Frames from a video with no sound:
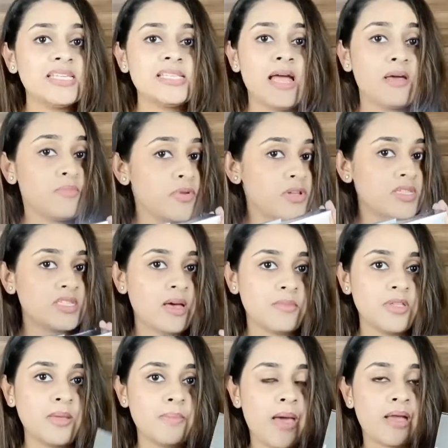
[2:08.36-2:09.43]
ampoules
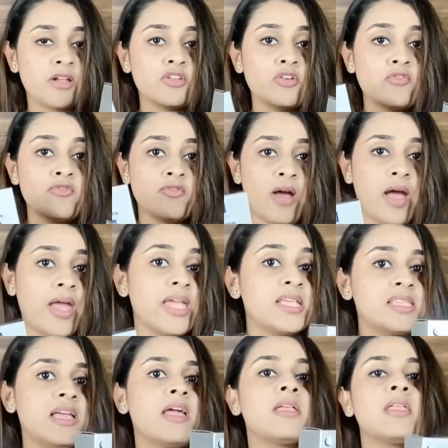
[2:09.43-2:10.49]
come in a packet of
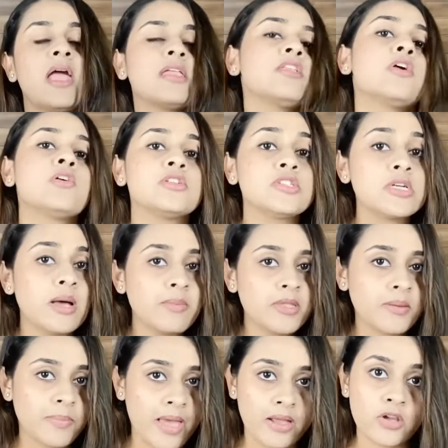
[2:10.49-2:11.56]
5, 10 and they also come
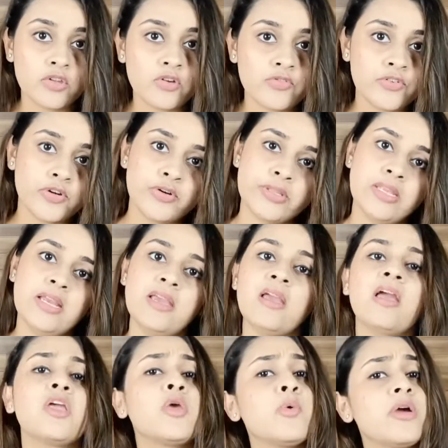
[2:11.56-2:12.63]
in a packet of 30.
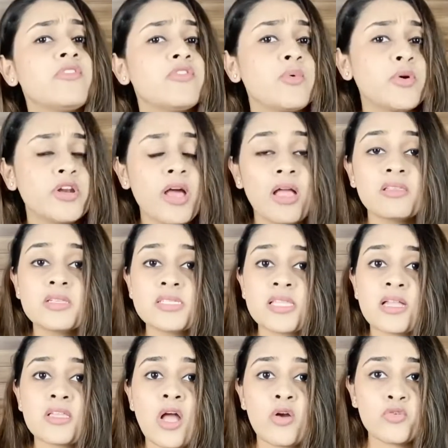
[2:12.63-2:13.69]
If you want to
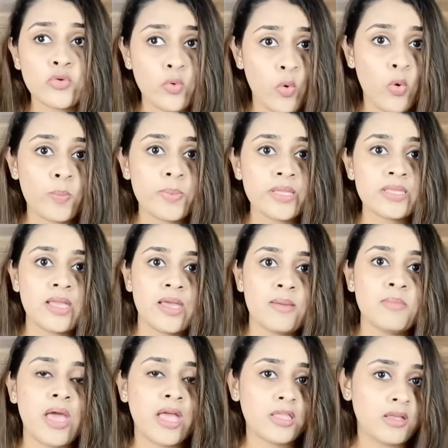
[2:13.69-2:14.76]
understand how to open
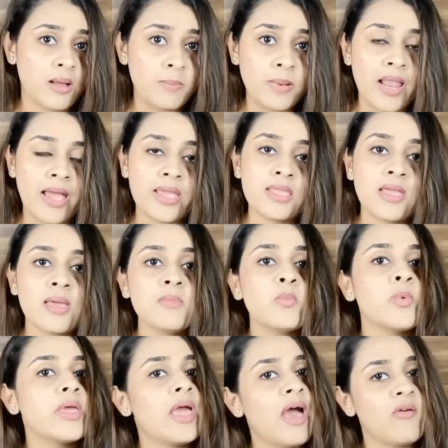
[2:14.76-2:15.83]
them and apply
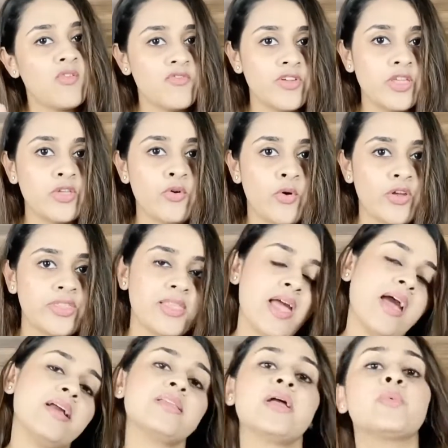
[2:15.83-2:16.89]
them, we have a video on
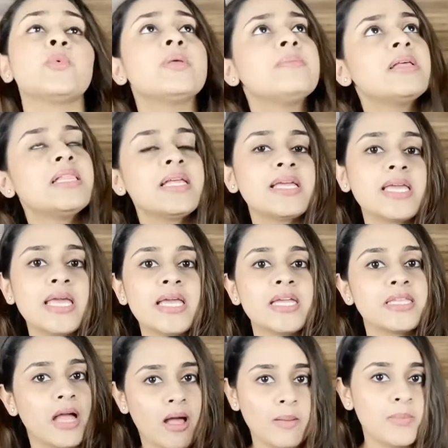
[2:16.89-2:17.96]
that and we'll be linking
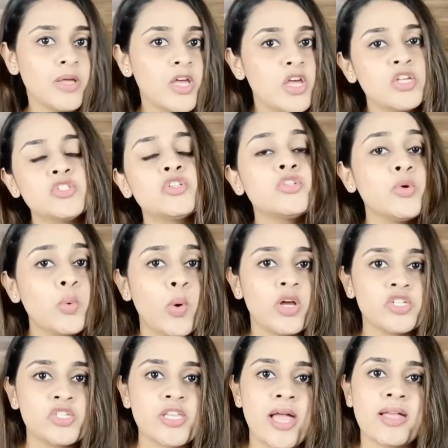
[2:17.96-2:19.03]
it up. So do
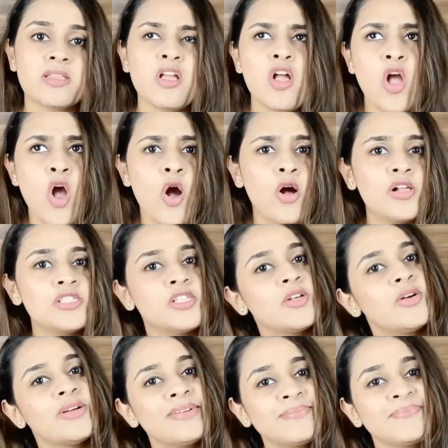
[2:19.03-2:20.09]
watch that.
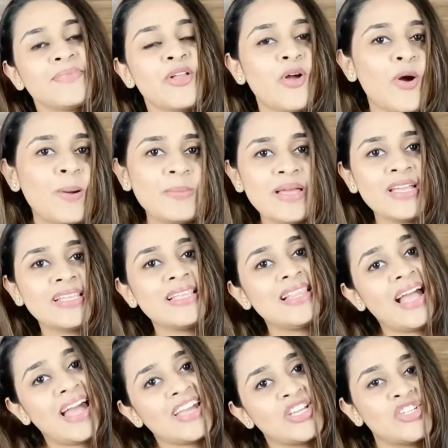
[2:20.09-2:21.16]
Also comment,
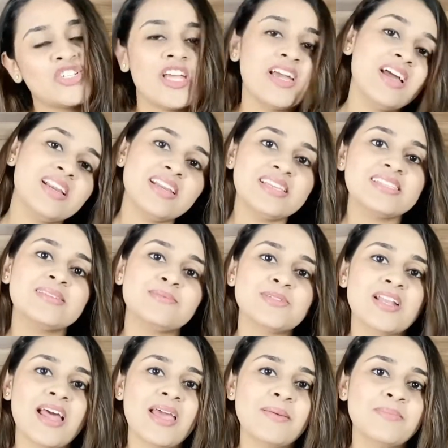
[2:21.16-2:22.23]
like, share and
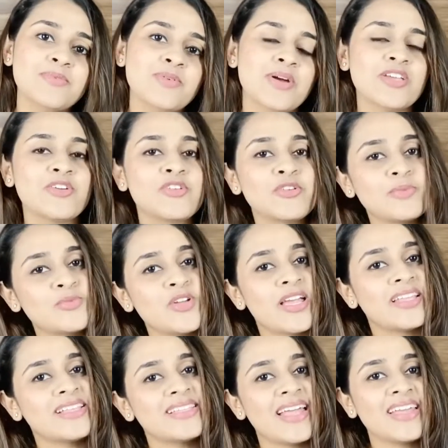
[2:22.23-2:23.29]
subscribe to our YouTube
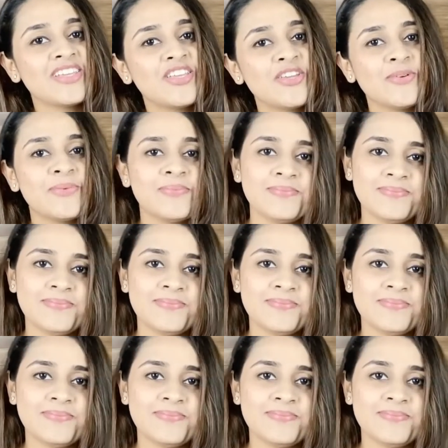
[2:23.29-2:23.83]
channel. Thank you.